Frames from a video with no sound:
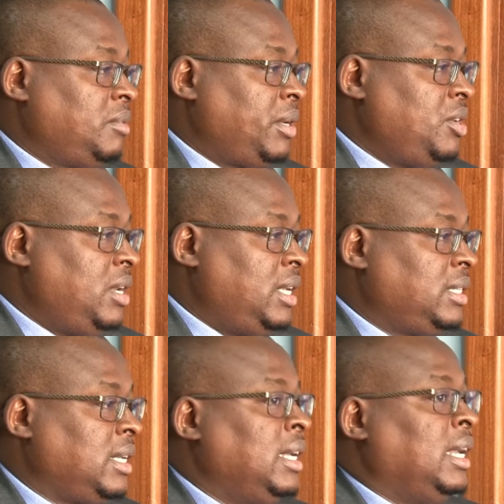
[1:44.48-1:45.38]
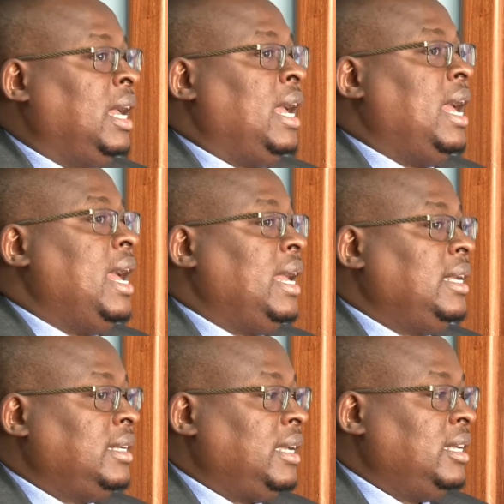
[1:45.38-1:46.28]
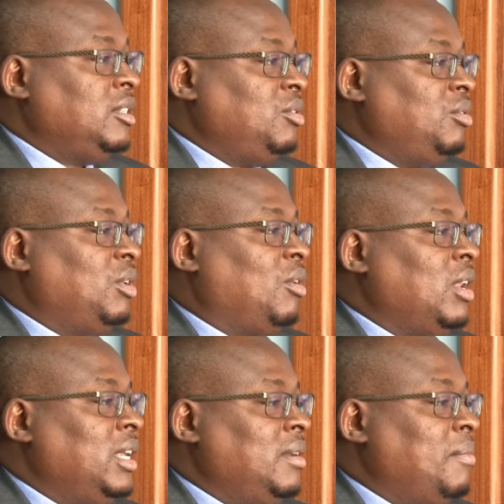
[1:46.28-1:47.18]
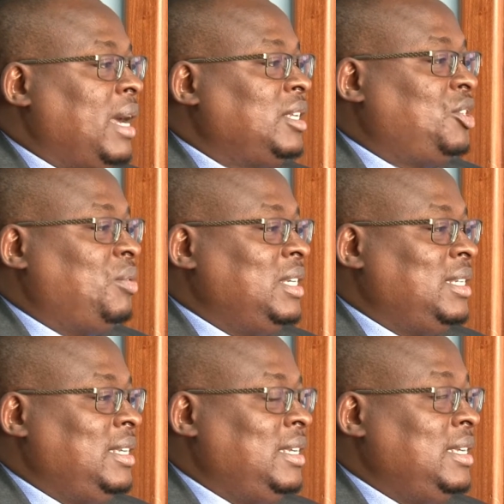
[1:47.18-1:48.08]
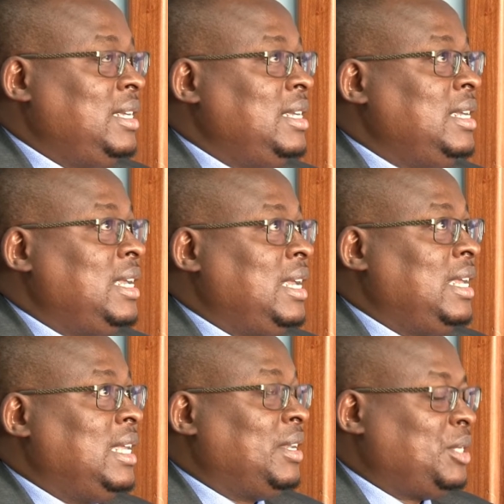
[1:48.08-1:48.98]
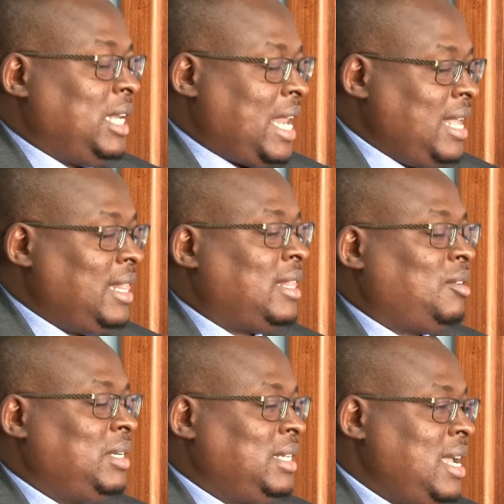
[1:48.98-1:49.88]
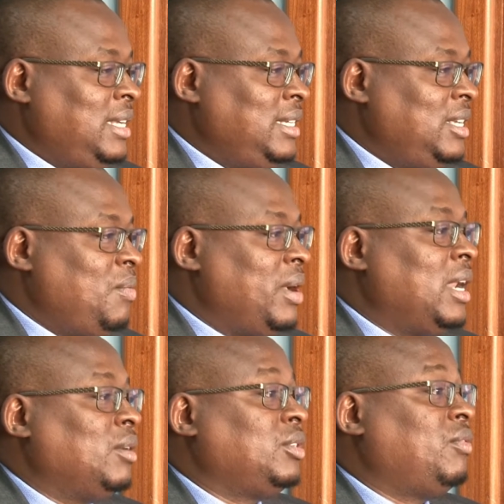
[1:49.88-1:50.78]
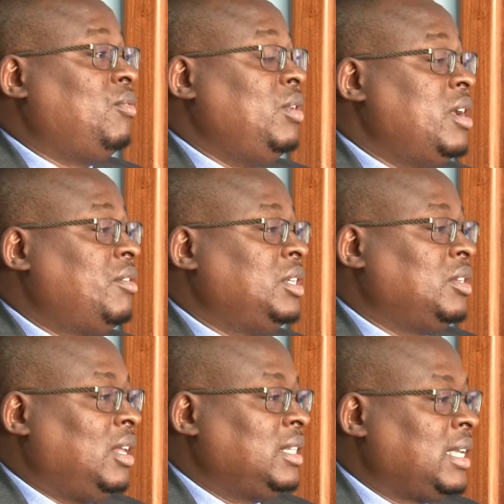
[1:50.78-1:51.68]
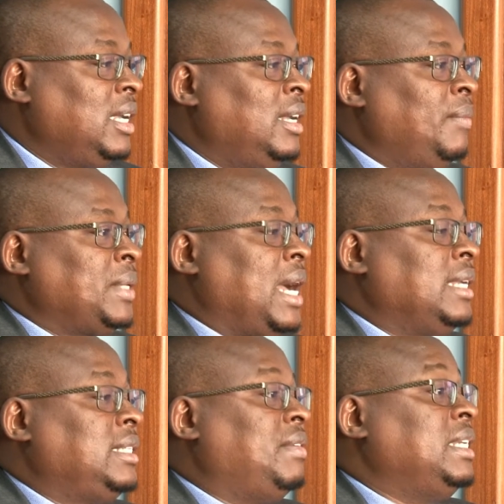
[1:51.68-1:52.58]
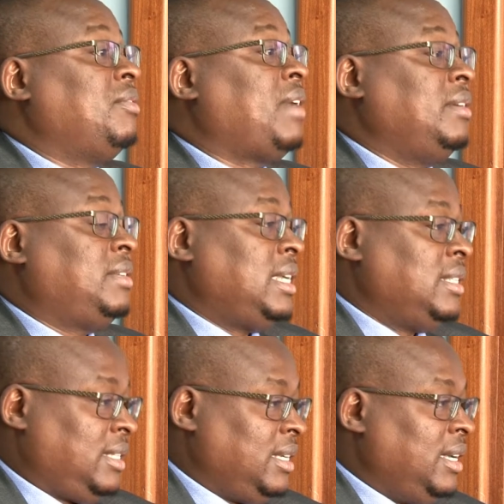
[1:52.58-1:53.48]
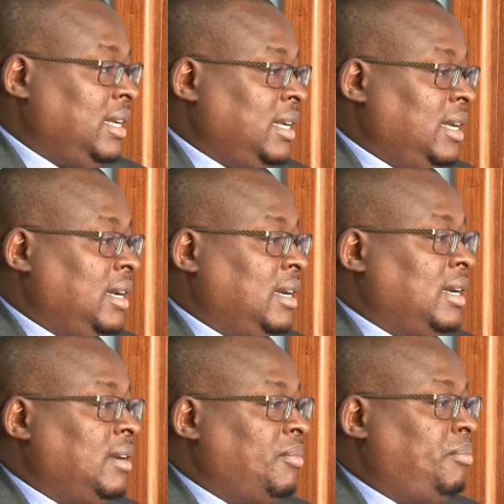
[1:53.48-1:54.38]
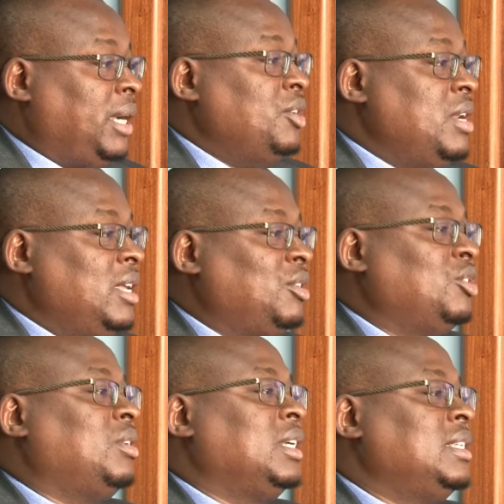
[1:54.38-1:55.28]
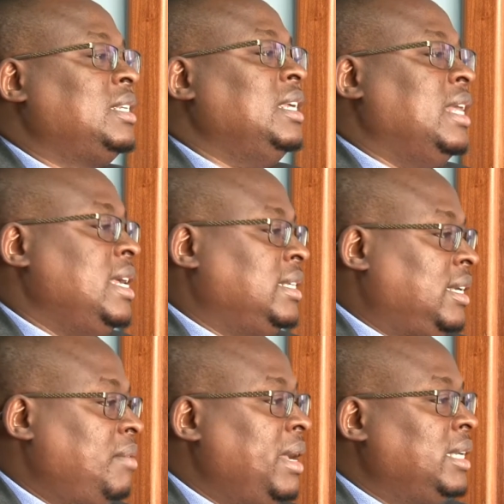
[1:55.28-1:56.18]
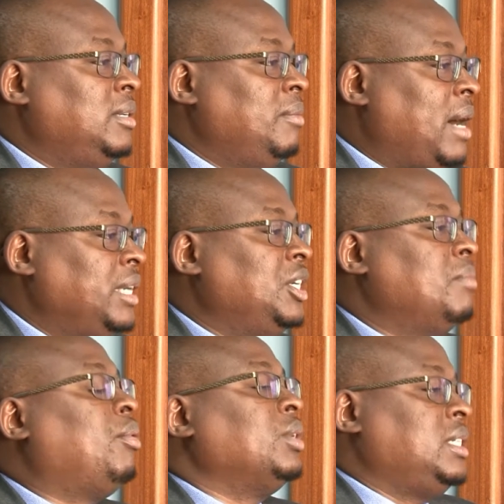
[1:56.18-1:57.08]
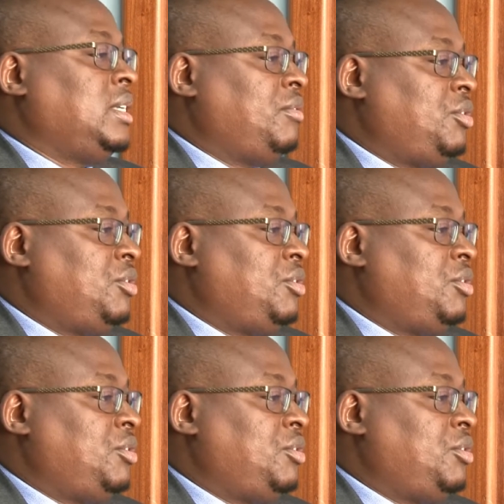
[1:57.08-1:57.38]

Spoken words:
per unit. And as you recall, in March 29th, 2018, we announced the full year results at 75 cents per unit. So as you can see, there is an emerging positive